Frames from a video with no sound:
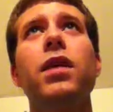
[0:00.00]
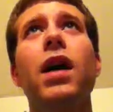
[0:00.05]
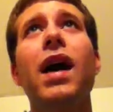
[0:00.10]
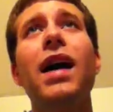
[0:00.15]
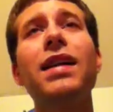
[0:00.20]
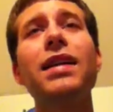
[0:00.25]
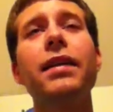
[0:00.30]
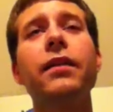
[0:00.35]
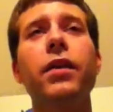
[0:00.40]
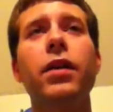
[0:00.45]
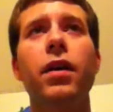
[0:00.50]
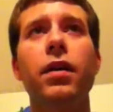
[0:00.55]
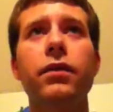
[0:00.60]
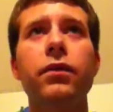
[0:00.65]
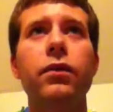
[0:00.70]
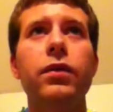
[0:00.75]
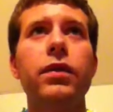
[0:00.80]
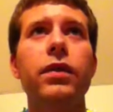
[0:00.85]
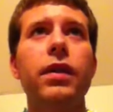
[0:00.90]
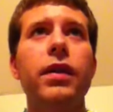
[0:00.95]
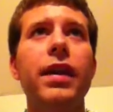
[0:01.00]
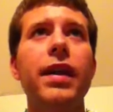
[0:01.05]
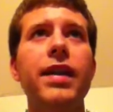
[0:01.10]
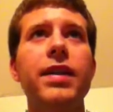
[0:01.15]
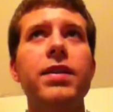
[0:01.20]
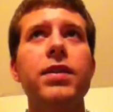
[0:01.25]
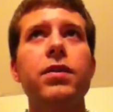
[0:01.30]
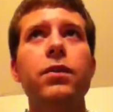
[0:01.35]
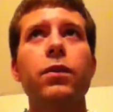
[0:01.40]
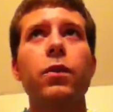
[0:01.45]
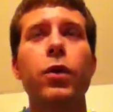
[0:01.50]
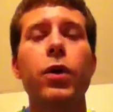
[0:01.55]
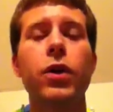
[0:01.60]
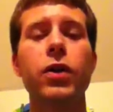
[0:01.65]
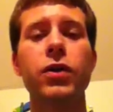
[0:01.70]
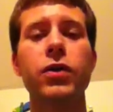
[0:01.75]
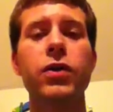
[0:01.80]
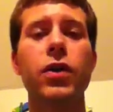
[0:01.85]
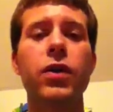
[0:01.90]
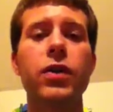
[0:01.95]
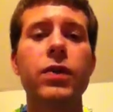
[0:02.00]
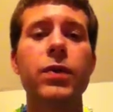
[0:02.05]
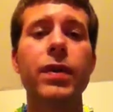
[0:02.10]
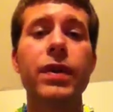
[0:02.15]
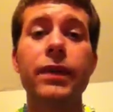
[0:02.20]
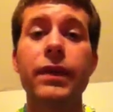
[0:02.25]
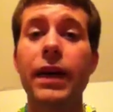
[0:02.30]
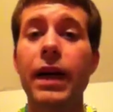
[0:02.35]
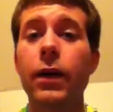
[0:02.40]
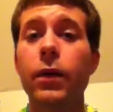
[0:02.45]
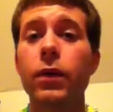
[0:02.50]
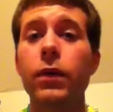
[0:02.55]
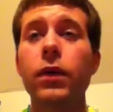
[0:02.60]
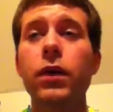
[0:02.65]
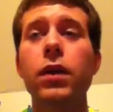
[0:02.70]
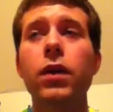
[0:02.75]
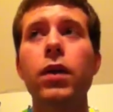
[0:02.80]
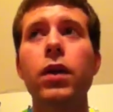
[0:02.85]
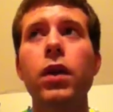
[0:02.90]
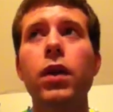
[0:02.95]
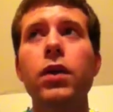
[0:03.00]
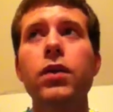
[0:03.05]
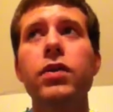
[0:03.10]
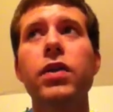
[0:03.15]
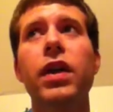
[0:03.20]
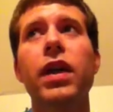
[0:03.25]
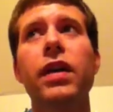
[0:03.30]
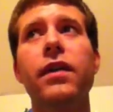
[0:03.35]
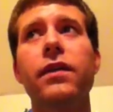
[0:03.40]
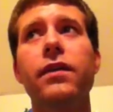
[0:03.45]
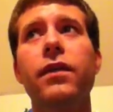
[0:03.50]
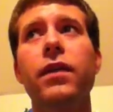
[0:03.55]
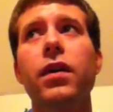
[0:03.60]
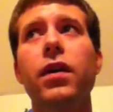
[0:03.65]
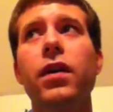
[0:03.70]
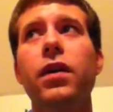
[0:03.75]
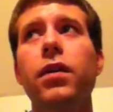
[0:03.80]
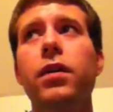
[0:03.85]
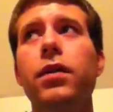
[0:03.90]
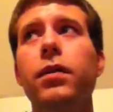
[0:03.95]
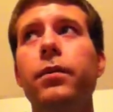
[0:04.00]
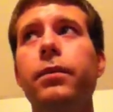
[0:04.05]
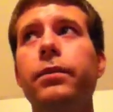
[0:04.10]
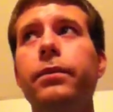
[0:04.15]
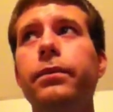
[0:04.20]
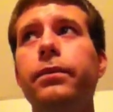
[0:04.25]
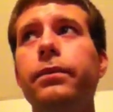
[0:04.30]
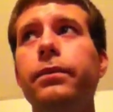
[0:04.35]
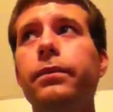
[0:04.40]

I leave it off when the next word starts with a vowel. So like if, about.